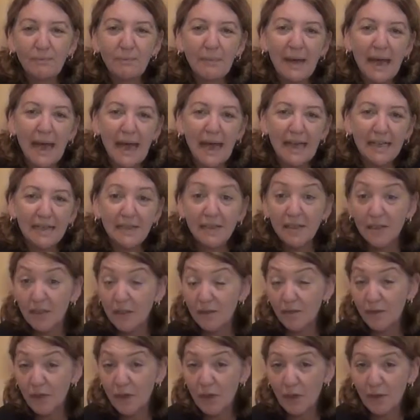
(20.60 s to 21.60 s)
man
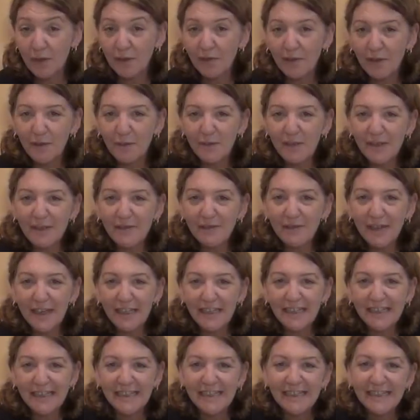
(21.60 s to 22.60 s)
since photography was
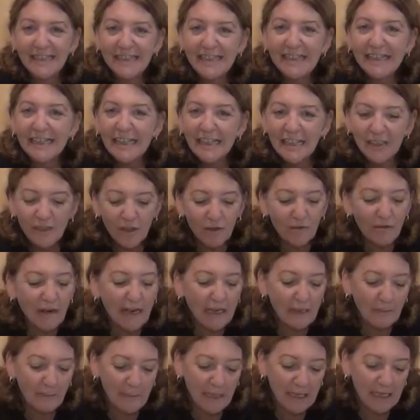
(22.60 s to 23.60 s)
invented. It's a
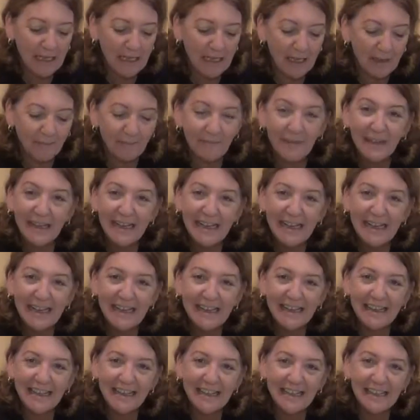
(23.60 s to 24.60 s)
great medium.
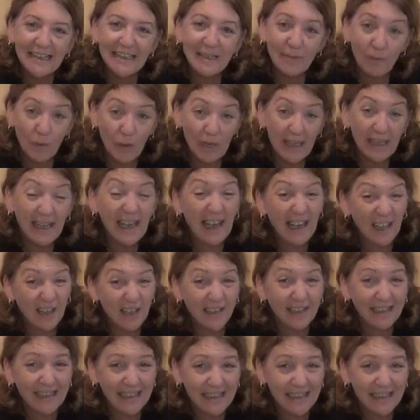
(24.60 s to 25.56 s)
This week, actually